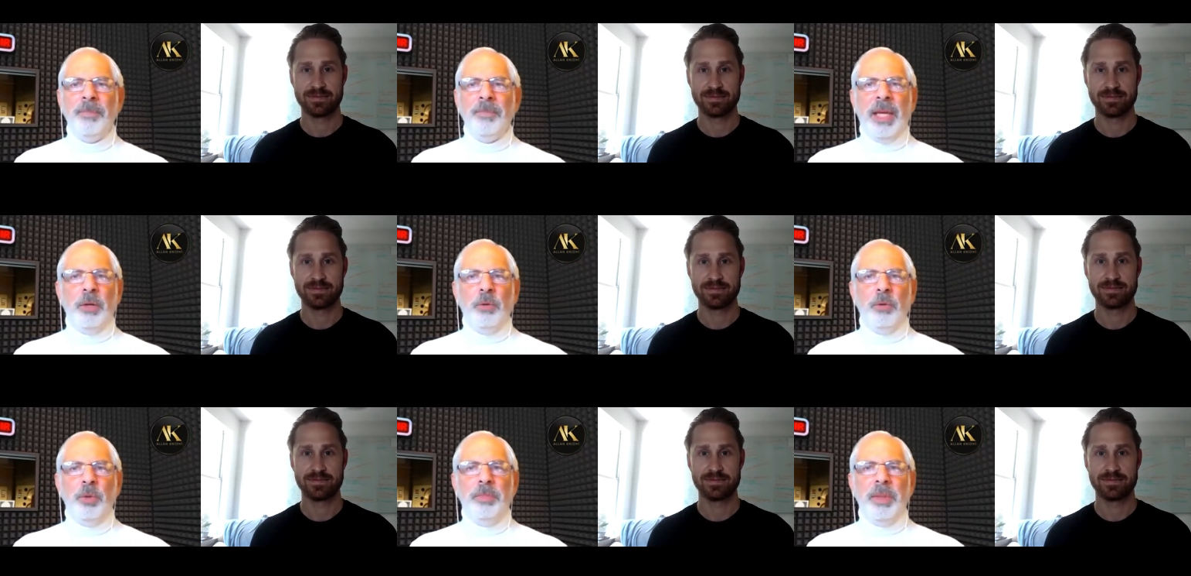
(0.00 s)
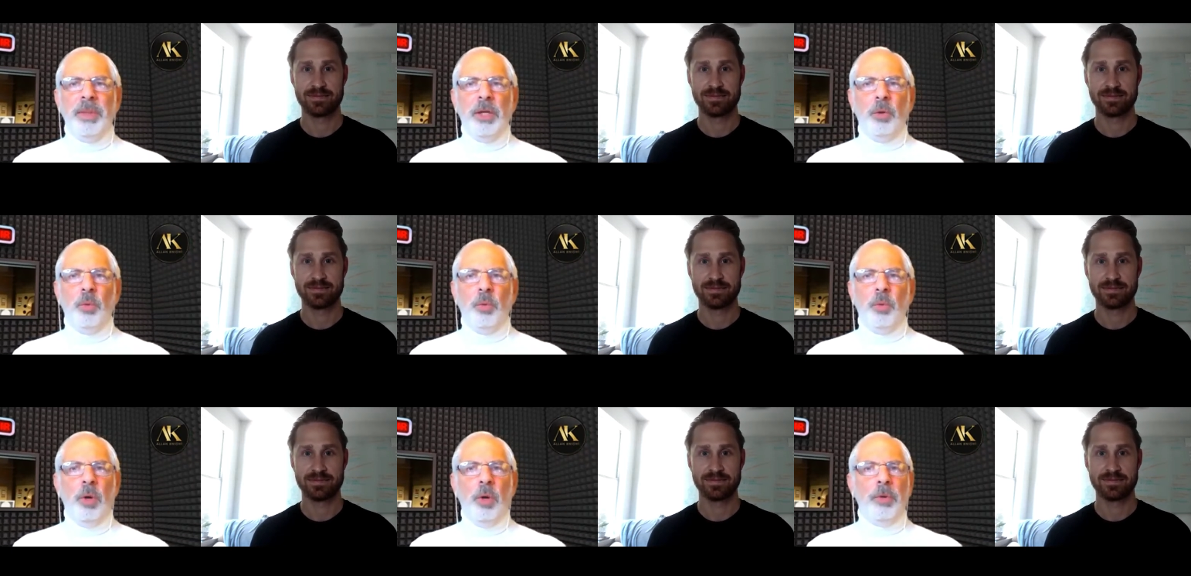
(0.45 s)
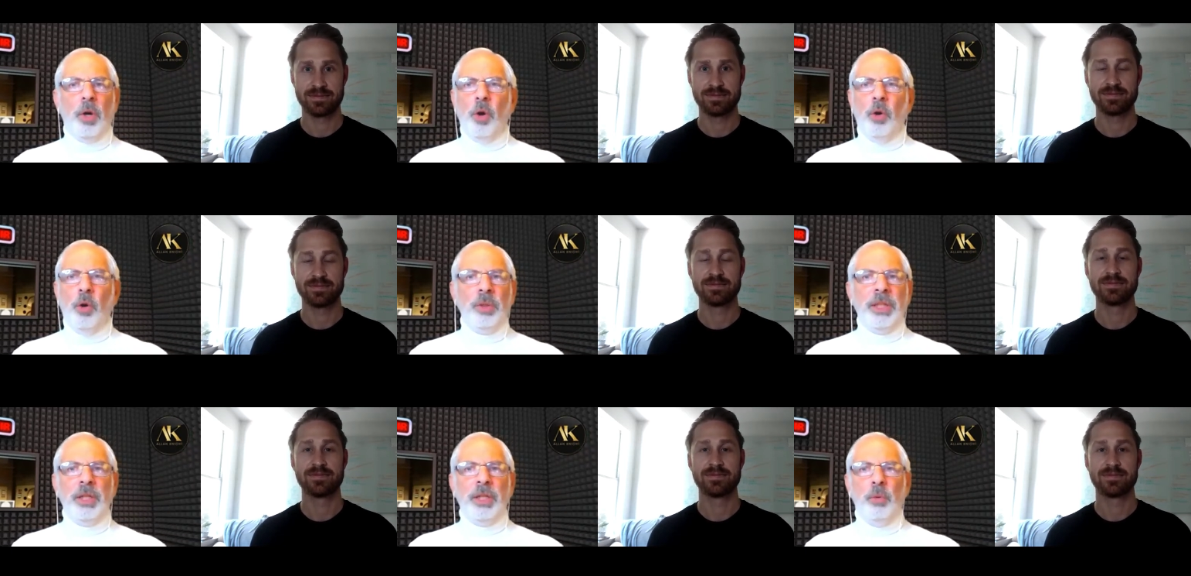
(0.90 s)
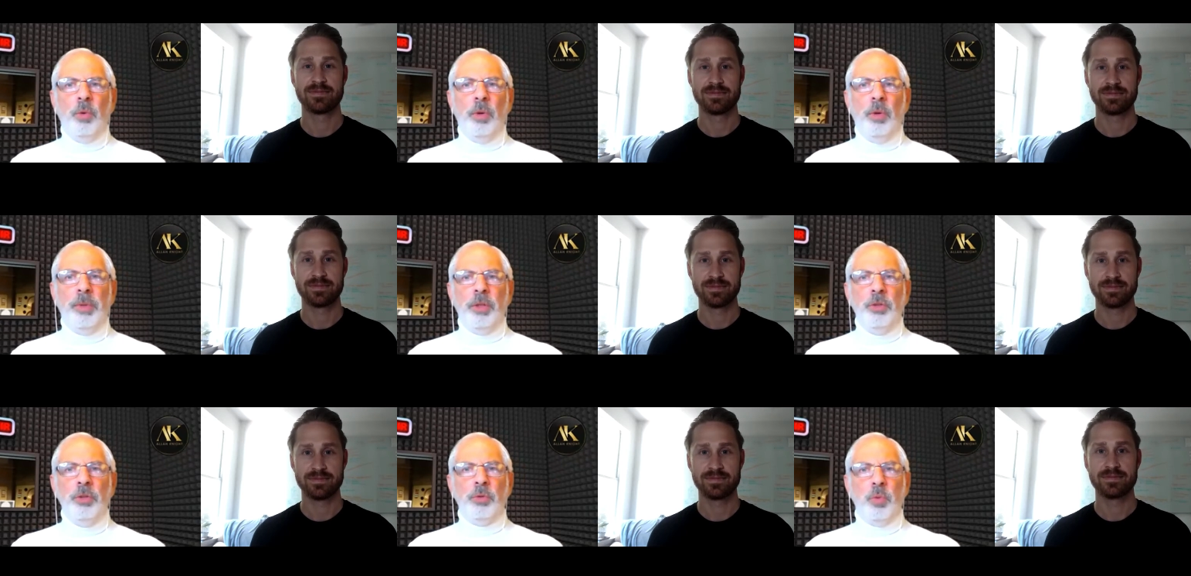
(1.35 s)
Speaker 1: it would be a woman, only a
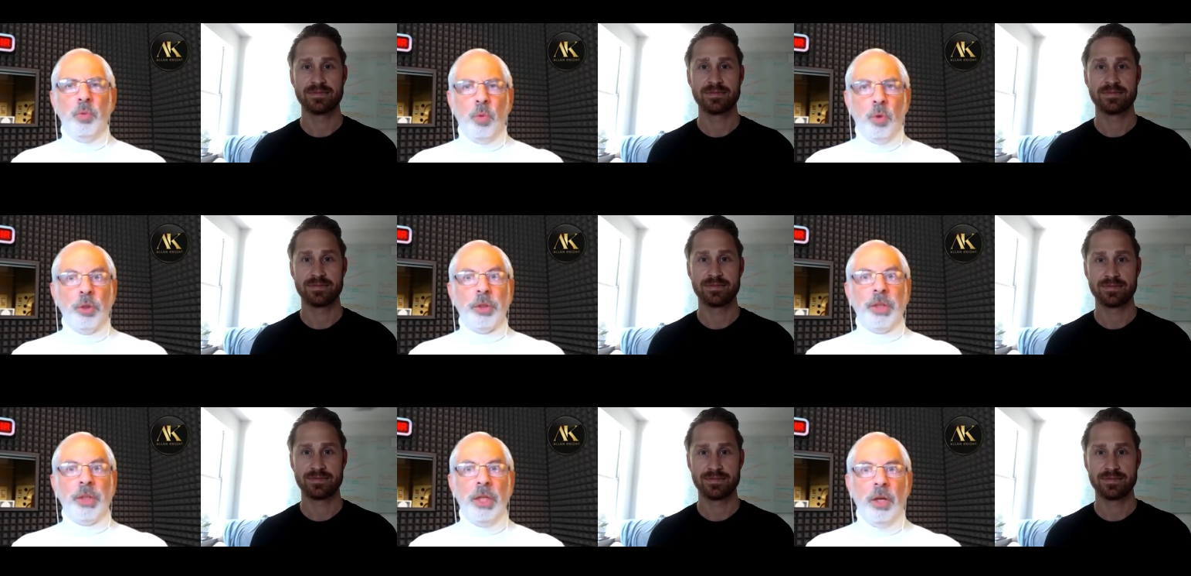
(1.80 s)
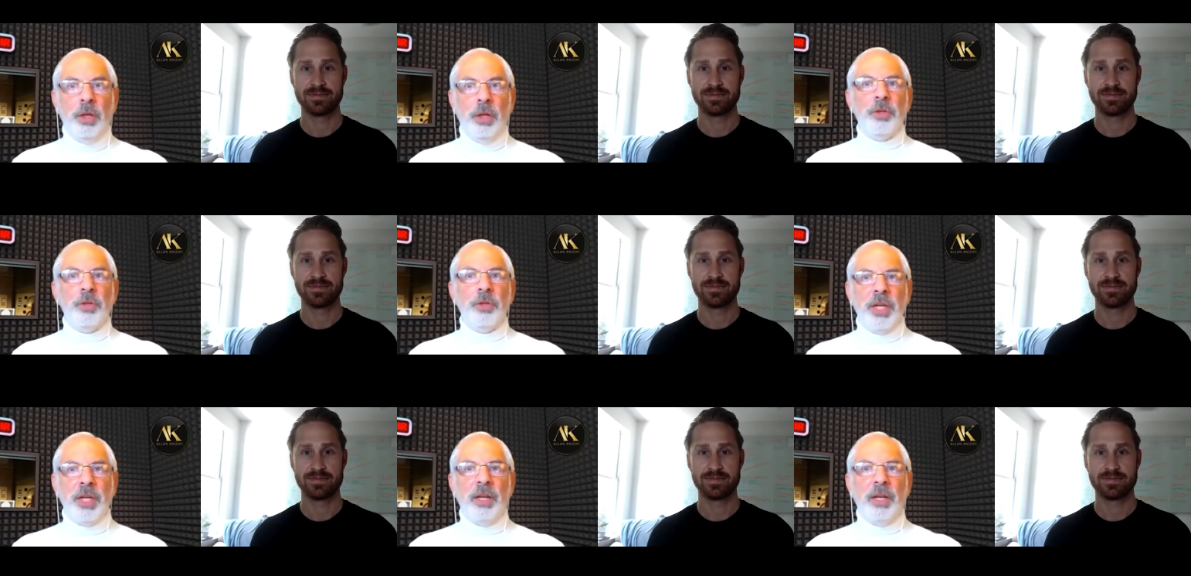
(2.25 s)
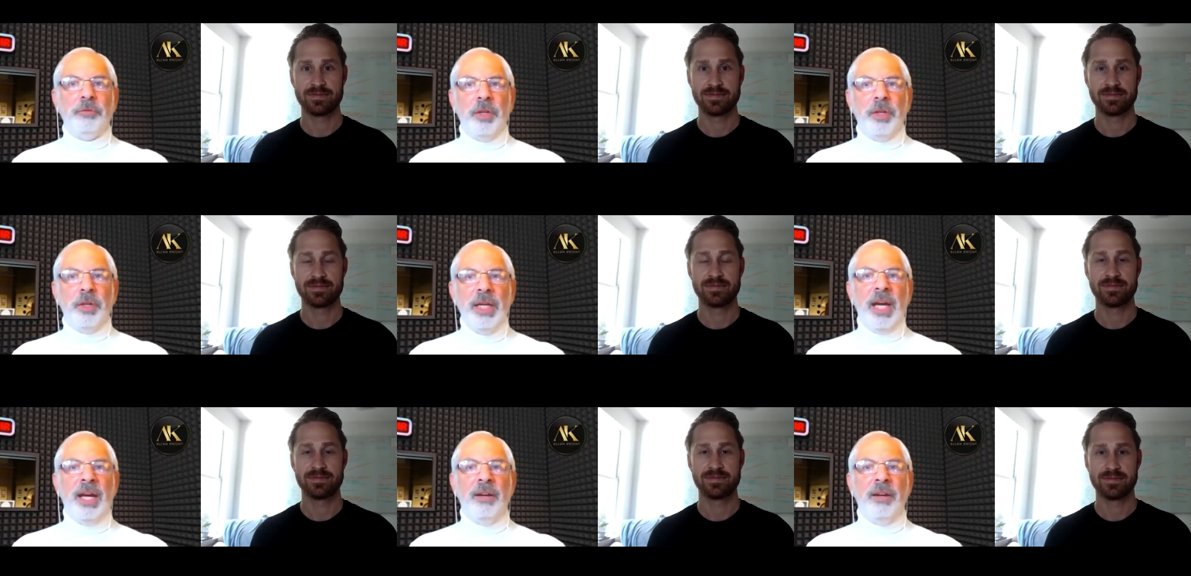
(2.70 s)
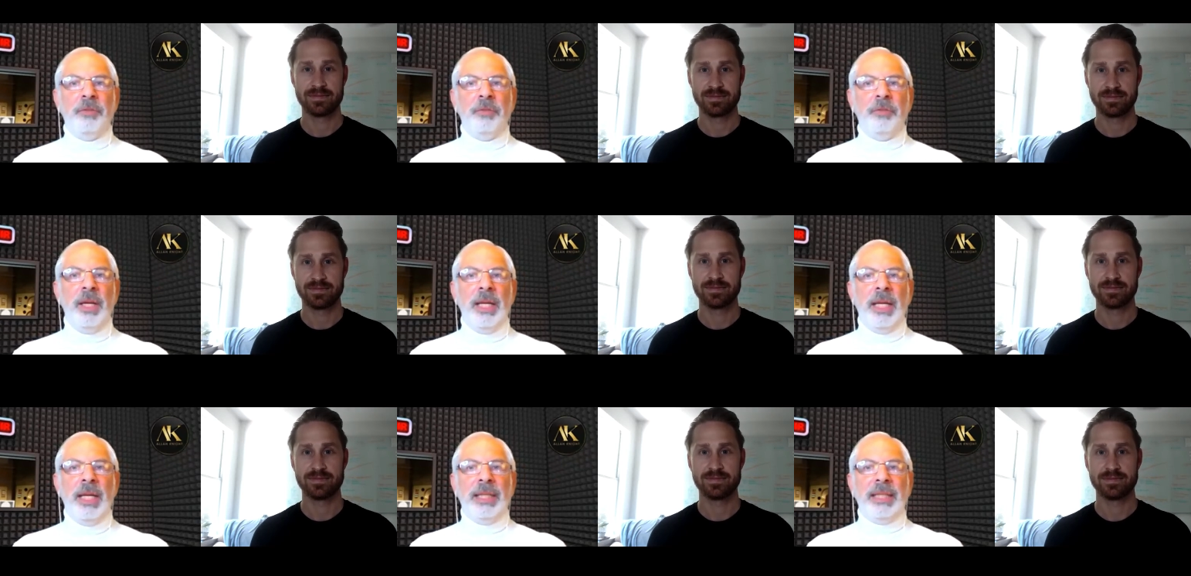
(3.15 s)
woman who's working on herself enough
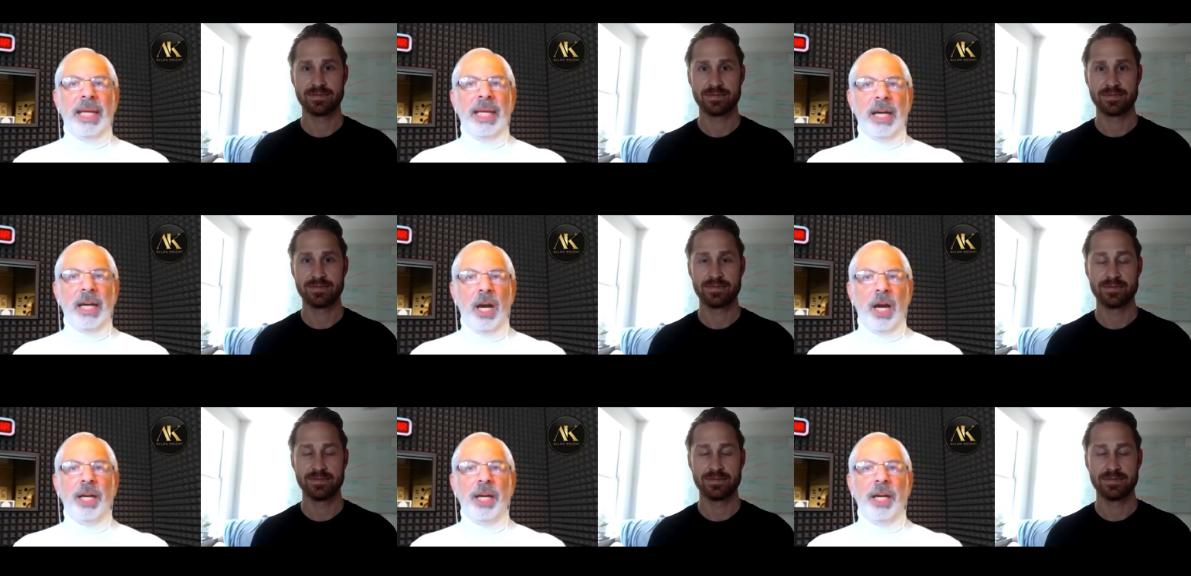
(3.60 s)
that I